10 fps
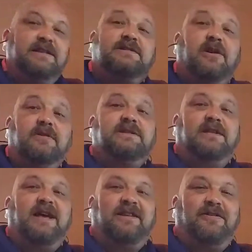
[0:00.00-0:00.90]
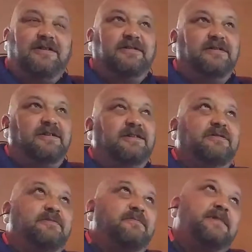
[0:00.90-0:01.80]
this goes a lot longer. It,
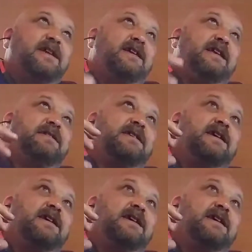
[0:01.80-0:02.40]
it